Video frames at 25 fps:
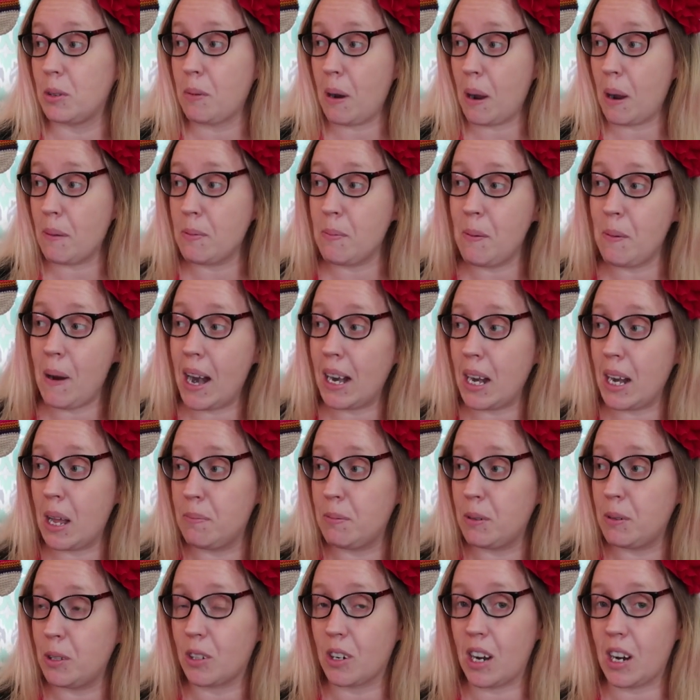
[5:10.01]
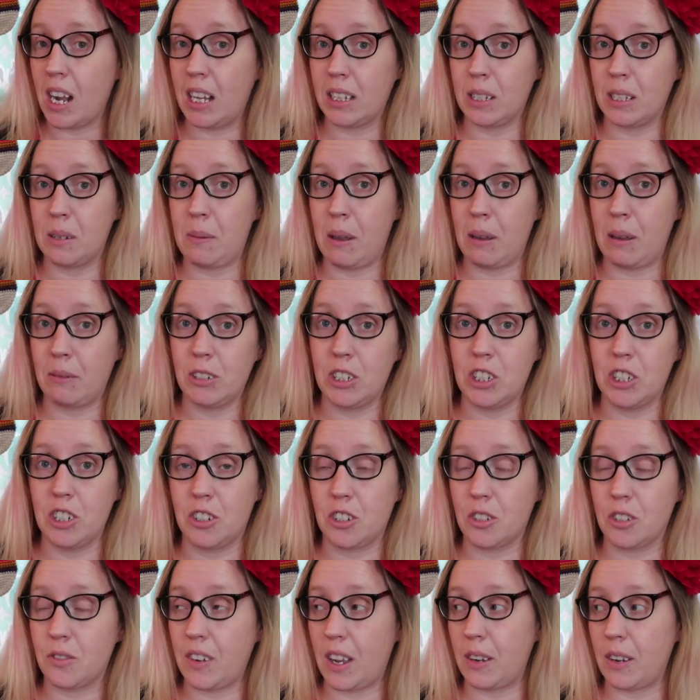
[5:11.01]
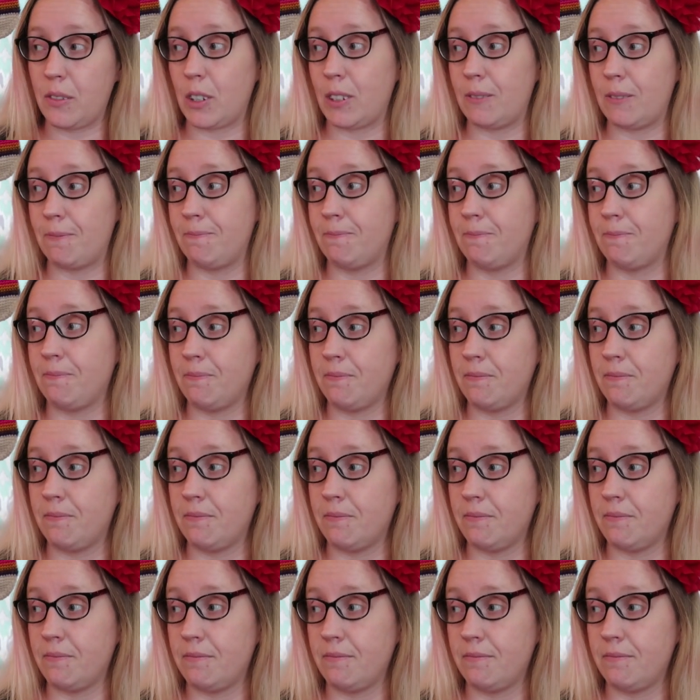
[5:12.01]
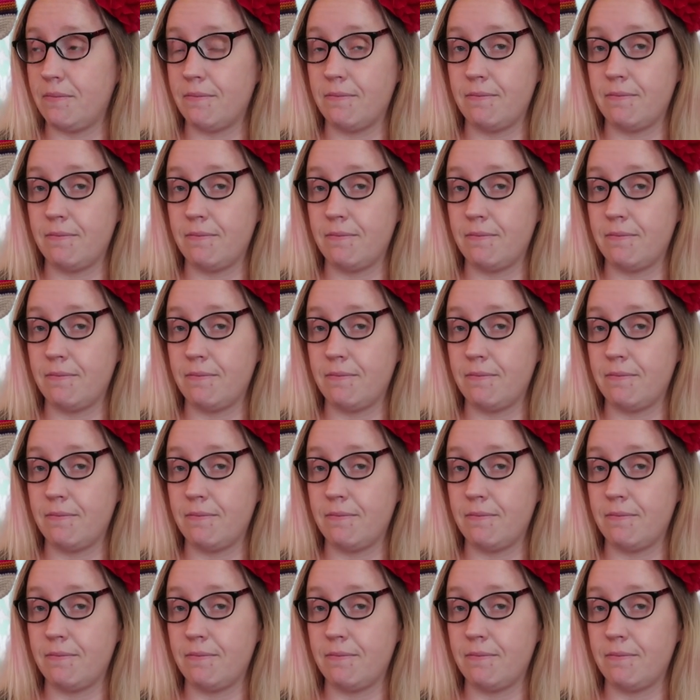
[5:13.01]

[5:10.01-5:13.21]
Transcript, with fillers: The Proper Pineapple or Hollybait? Which is your favorite? Mm-hmm.